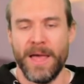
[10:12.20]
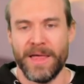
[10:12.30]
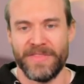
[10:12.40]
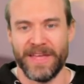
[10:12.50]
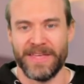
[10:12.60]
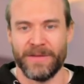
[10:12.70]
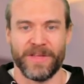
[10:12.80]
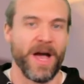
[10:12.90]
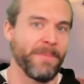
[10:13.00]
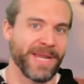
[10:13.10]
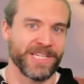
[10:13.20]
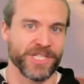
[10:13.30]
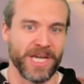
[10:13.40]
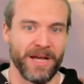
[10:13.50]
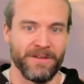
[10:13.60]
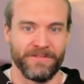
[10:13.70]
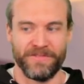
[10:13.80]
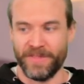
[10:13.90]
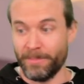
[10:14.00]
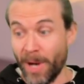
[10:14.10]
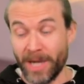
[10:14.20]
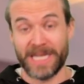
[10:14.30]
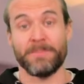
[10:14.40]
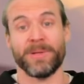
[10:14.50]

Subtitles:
the combination of the body